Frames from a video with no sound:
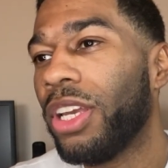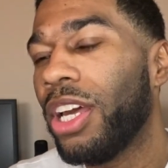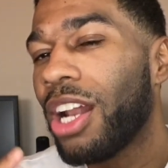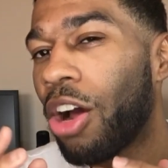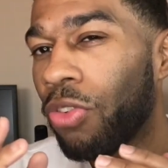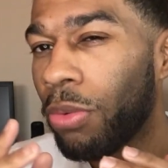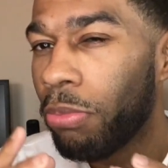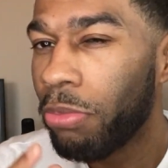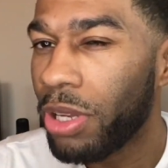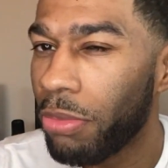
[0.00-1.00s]
And I
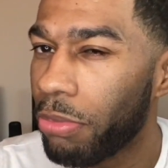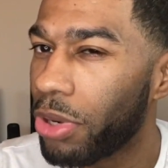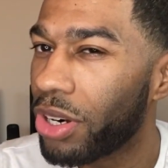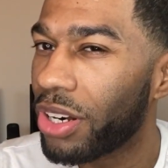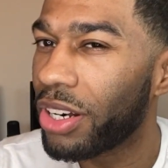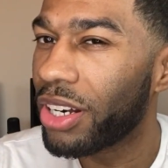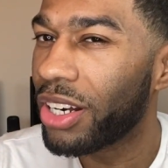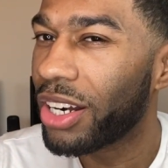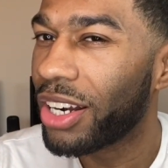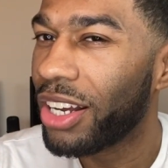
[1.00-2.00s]

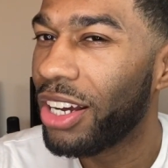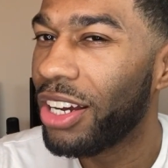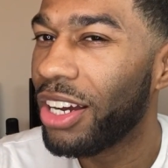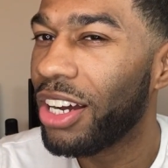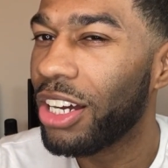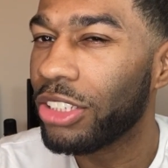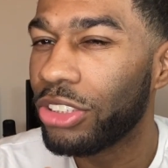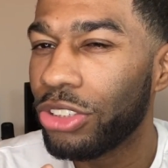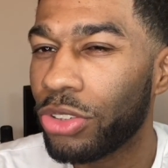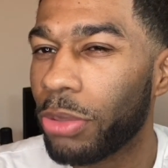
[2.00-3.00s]
remember a
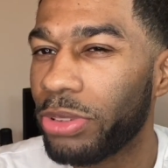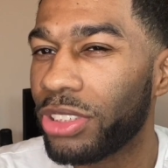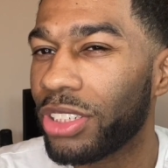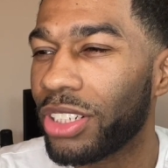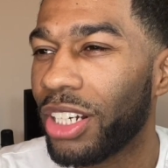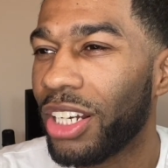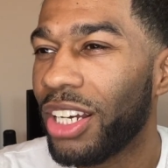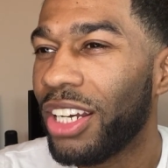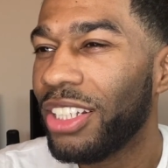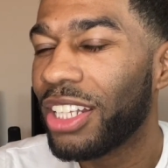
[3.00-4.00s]
scripture
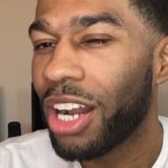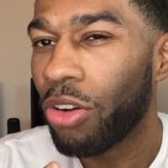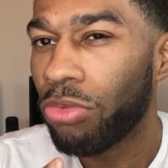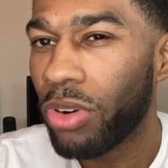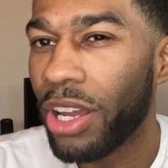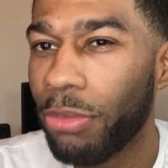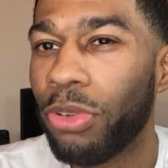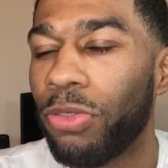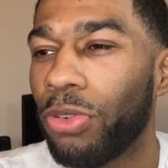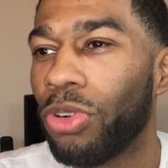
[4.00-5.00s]
that I read
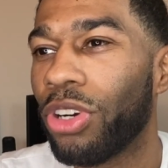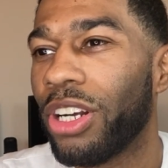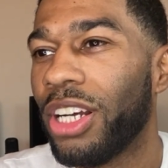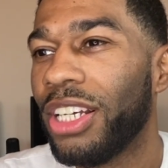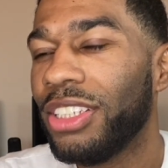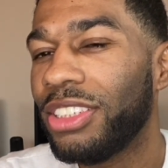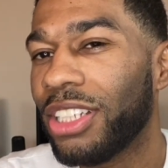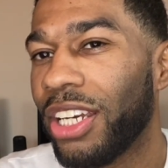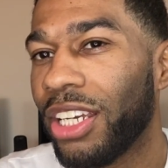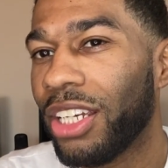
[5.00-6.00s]
before
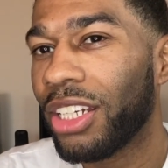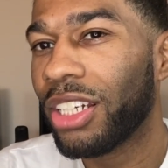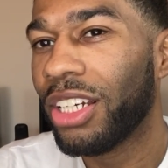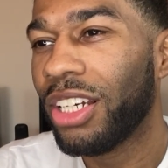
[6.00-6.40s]
saying,